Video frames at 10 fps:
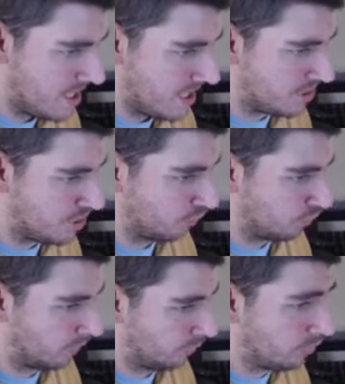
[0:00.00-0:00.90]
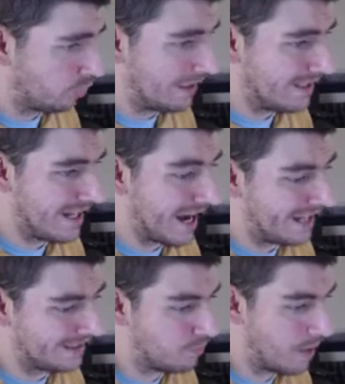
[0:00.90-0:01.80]
It shows what looks like an
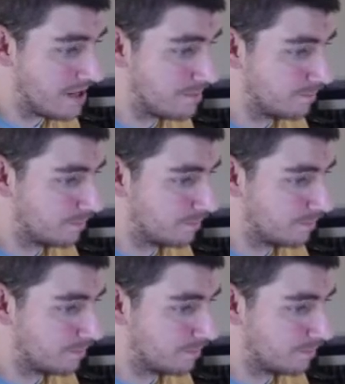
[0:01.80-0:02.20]
alleyway